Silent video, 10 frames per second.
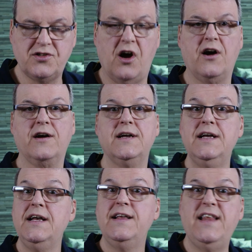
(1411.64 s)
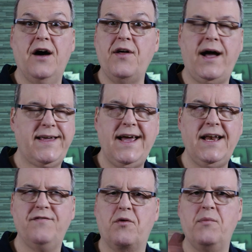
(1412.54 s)
dark. Now, I
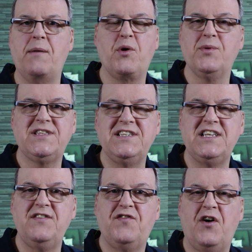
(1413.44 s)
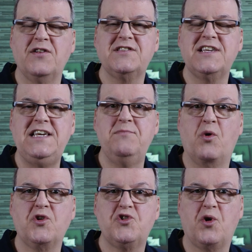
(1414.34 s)
can't even remember what the default
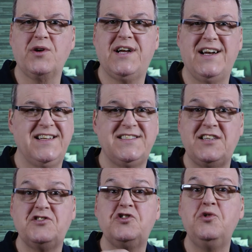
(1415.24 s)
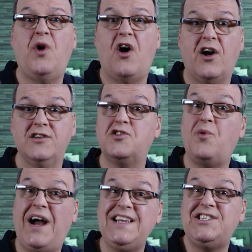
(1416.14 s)
keyboard shortcut is. It's too hard.
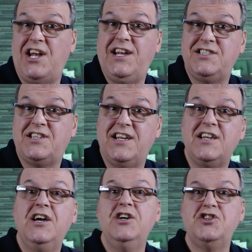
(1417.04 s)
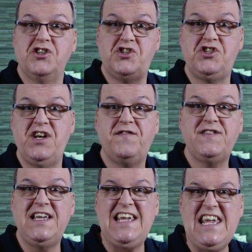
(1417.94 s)
So I changed it to
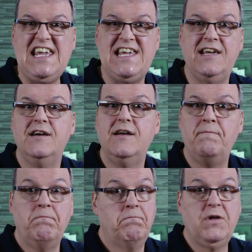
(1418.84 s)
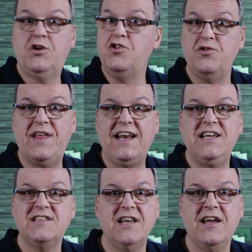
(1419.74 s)
Shift E. You could do that
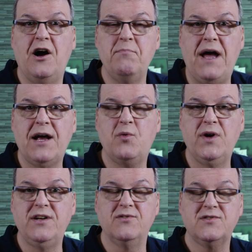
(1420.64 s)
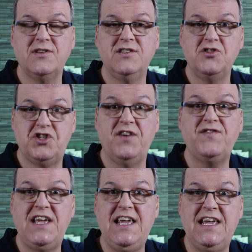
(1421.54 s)
easily on Mac Windows.
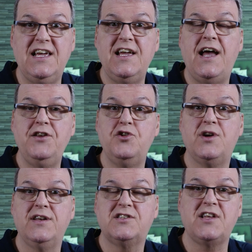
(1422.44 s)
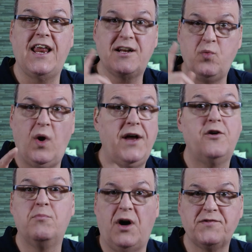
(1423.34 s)
Shift E, and you can select one
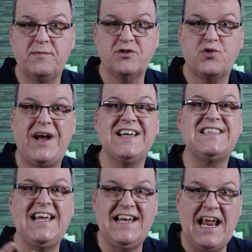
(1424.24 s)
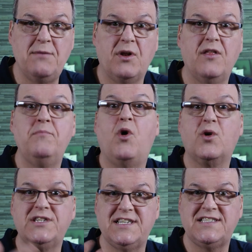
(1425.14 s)
or multiple tracks, enable them
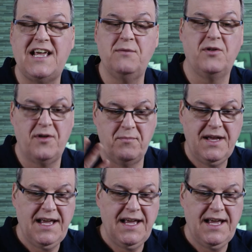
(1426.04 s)
or disable them